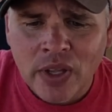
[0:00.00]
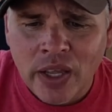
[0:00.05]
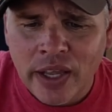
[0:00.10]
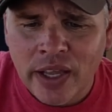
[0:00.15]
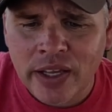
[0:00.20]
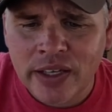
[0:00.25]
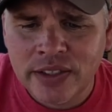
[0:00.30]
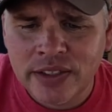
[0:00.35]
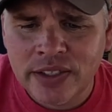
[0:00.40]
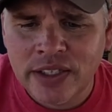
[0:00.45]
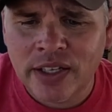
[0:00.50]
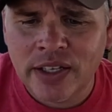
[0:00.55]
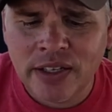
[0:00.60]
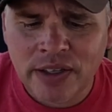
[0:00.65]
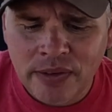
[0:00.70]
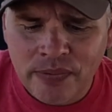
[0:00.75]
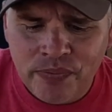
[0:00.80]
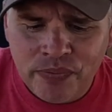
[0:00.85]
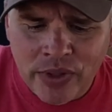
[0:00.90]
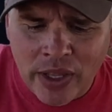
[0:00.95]
And
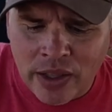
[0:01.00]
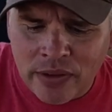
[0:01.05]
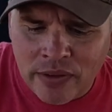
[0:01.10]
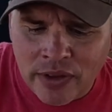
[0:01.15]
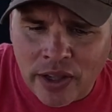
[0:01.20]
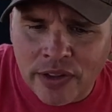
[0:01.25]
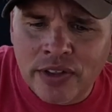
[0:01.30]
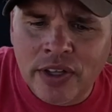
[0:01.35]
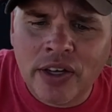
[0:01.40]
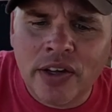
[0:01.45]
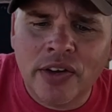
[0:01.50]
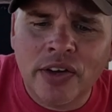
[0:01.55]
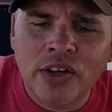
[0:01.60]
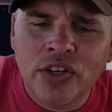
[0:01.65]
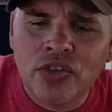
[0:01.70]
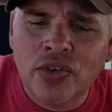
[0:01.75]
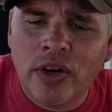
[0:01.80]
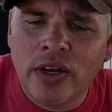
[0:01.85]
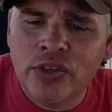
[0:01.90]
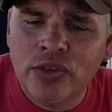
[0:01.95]
yeah, I think I'm
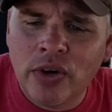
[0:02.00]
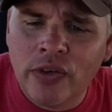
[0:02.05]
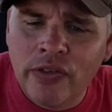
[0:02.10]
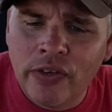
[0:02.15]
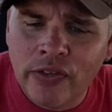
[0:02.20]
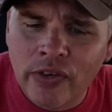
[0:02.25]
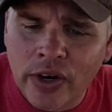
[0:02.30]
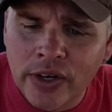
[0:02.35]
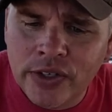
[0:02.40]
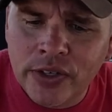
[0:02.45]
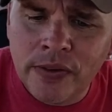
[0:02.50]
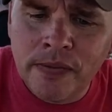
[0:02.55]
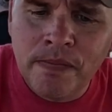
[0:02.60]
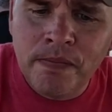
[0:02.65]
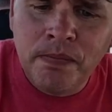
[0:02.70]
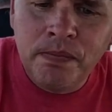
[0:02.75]
gonna try a truffle fry too.